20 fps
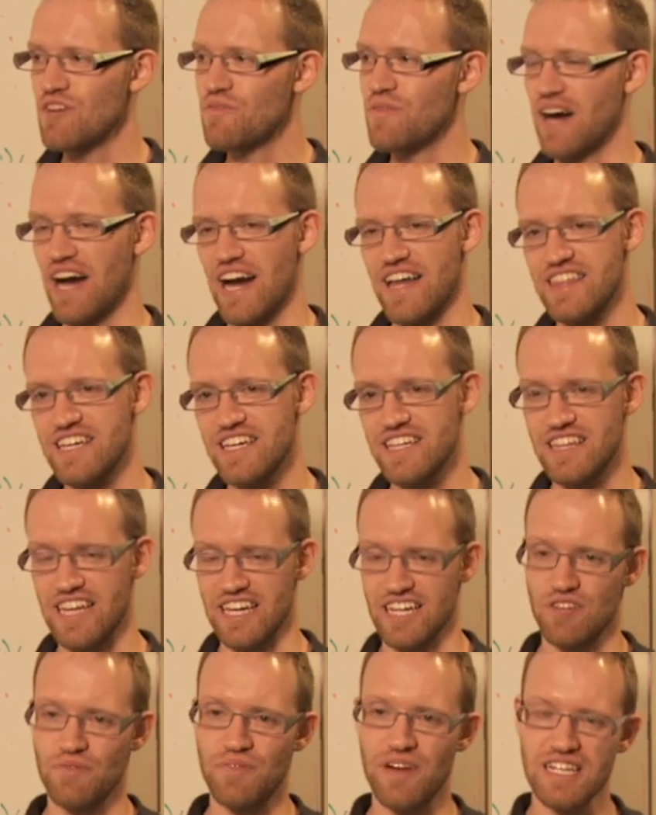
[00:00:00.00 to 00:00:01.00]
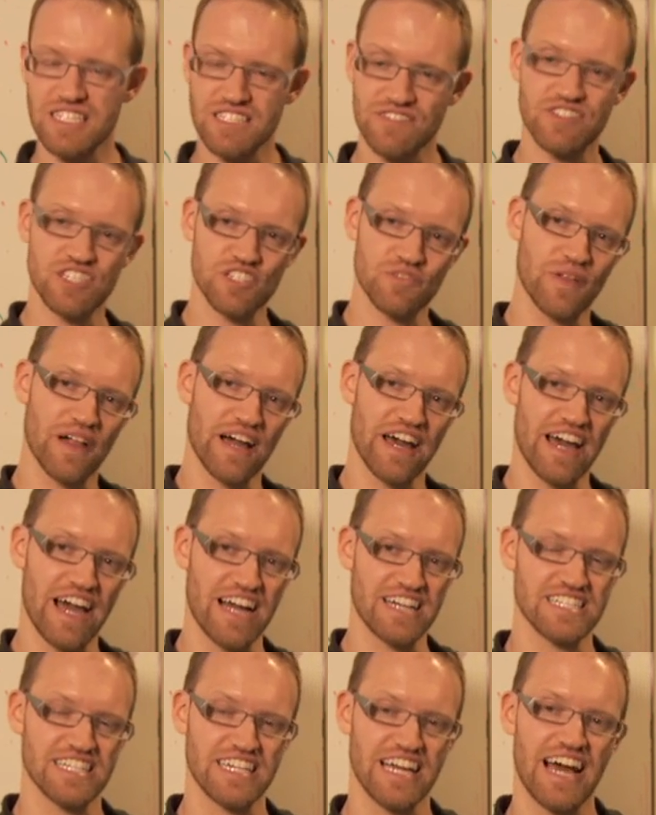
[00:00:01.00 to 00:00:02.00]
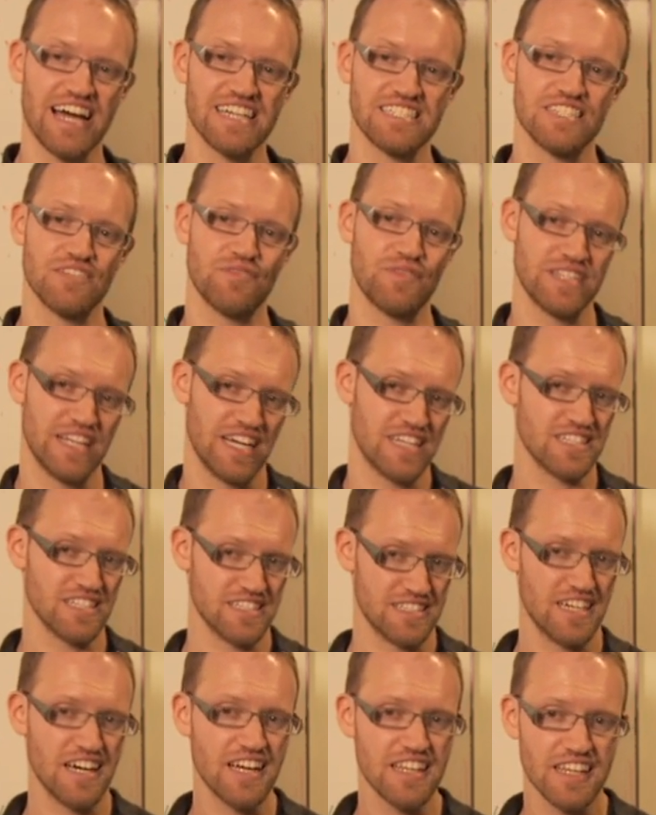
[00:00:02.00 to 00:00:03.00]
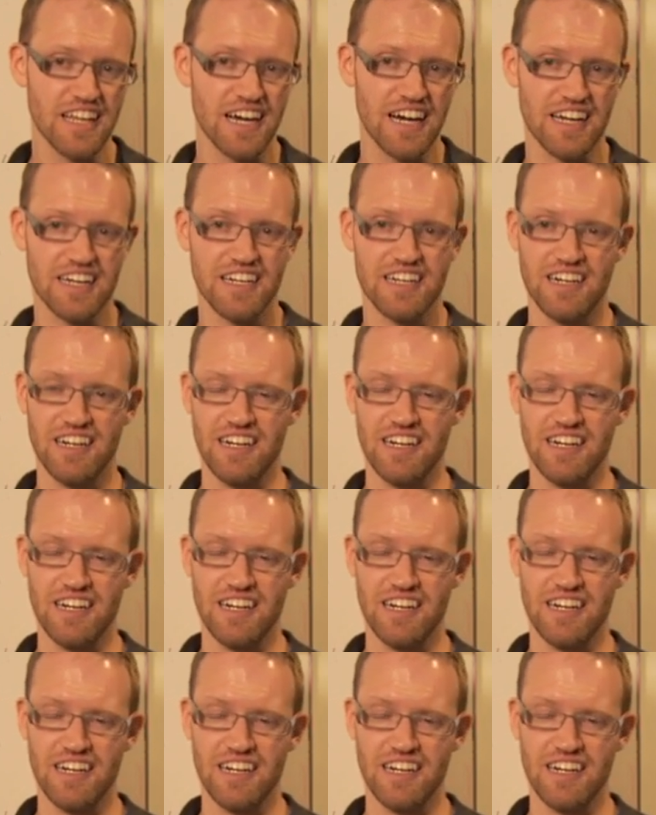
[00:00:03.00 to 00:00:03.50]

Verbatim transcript: But I think that compressive display actually has the potential to unlock